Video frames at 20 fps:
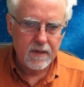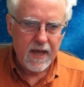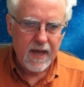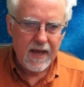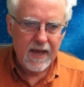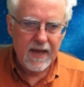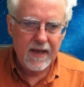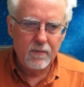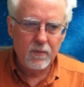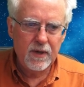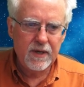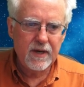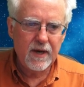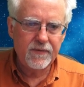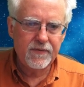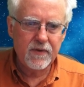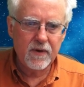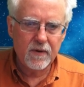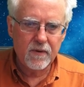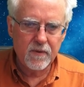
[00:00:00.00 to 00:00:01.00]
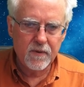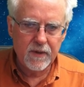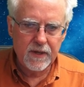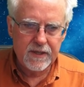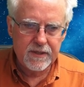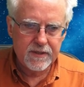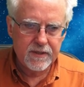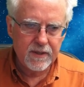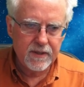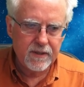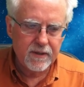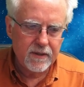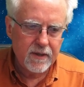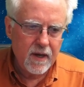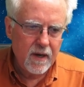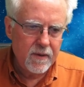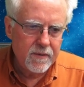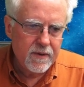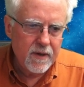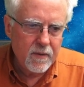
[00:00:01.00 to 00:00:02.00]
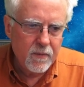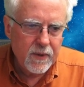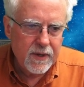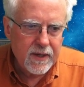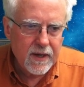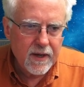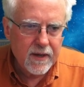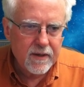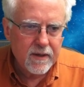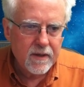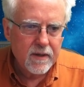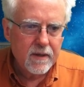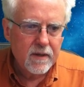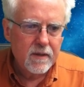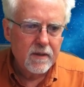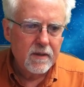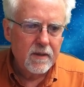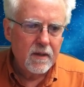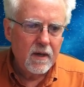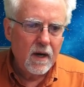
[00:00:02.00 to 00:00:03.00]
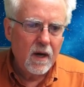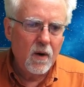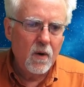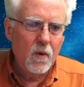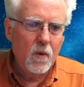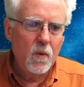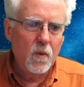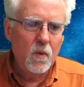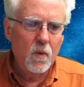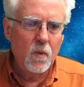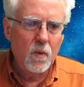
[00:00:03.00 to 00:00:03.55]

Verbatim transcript: And we got the orange little, oh no, we got, oh,